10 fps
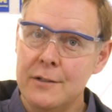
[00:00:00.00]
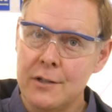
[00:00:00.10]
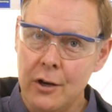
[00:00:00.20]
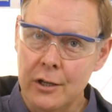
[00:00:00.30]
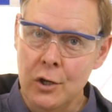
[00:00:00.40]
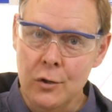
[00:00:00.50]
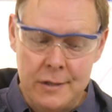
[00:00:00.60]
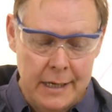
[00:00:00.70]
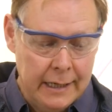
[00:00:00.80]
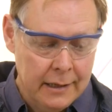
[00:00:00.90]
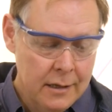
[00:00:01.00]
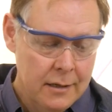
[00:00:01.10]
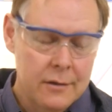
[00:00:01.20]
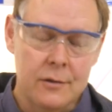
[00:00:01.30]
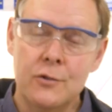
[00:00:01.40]
start using
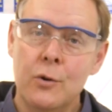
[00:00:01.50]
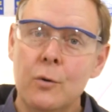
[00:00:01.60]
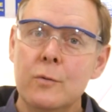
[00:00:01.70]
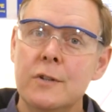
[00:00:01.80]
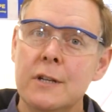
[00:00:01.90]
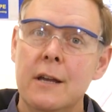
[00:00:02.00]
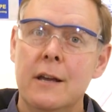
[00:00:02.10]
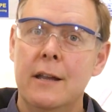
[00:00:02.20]
the tools,